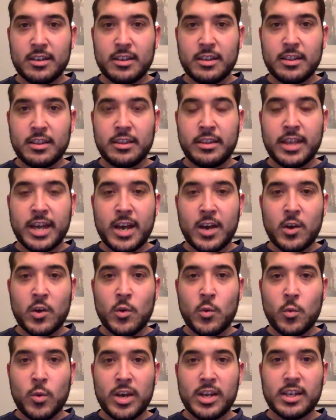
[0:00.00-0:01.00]
a
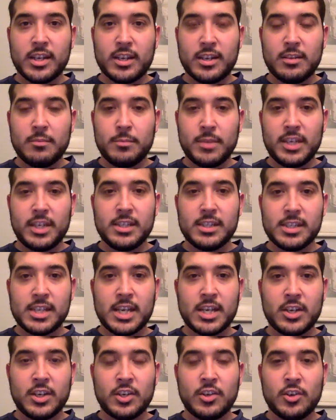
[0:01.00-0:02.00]
wet kit means
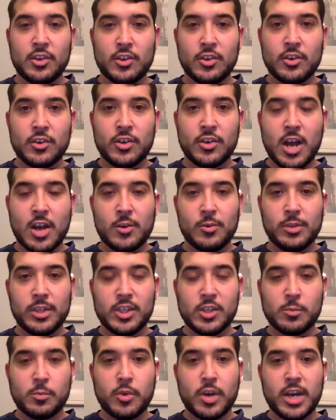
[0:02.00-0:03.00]
that you're not only
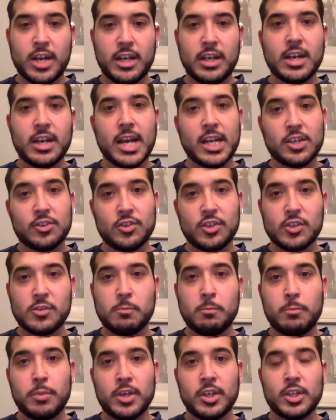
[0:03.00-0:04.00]
spraying nitrous,
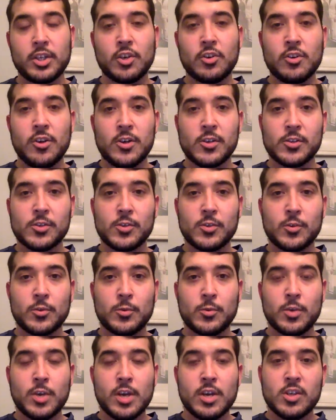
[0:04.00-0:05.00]
but you're
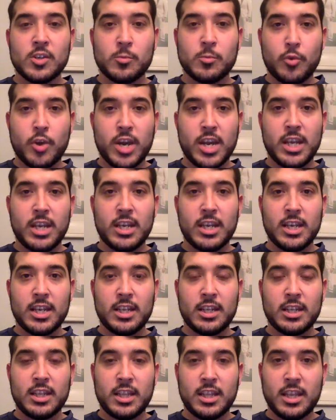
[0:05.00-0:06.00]
also spraying
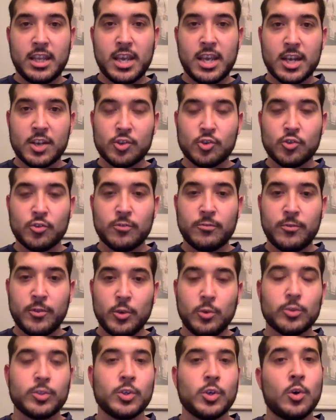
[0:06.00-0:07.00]
in the extra
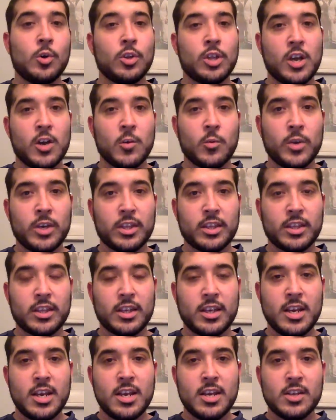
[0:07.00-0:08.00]
fuel to go along with it.
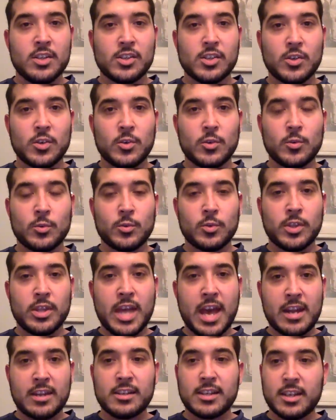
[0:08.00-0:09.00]
So
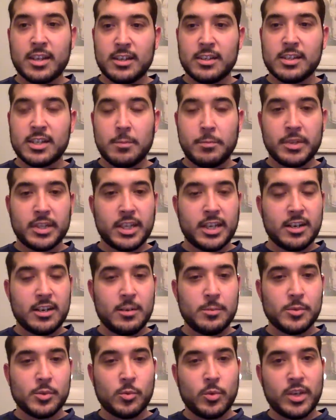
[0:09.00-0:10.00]
that kit typically
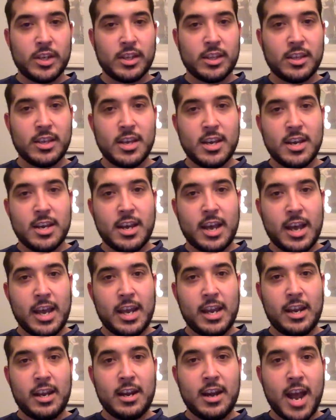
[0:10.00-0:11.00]
comes with
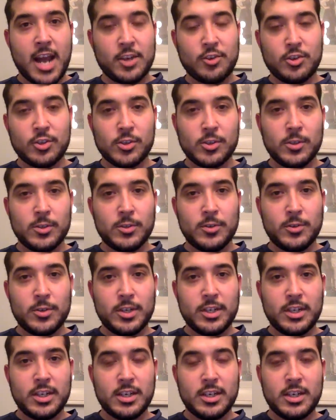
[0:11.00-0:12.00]
a nitrous
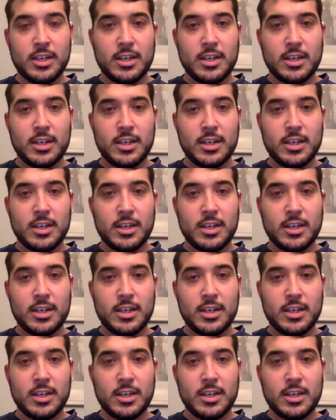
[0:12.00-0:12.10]
solenoid